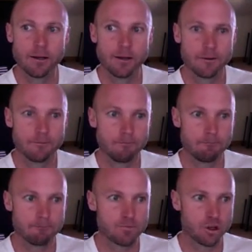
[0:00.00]

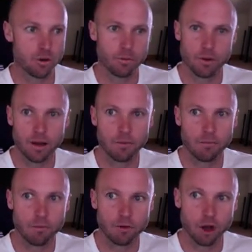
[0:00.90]
Um, so, yeah,
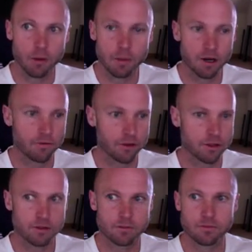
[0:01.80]
so many
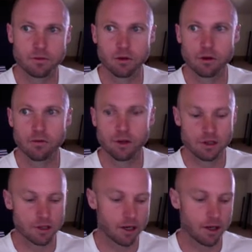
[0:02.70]
benefits to the reverse
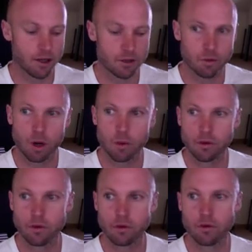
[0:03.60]
sled, and that's why we would
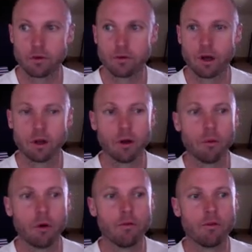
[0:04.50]
do a lot
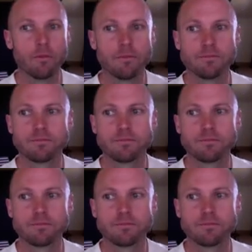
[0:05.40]
more of them.